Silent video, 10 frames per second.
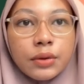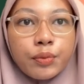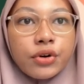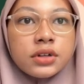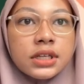The
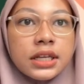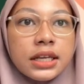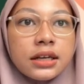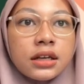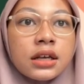
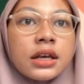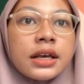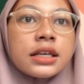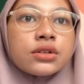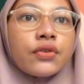procedure
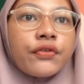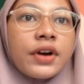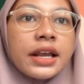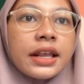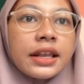is to
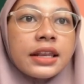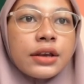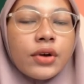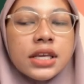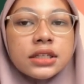find
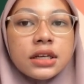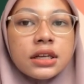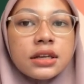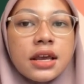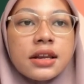an
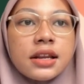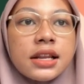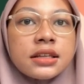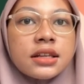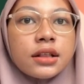equation that
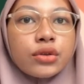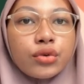relates the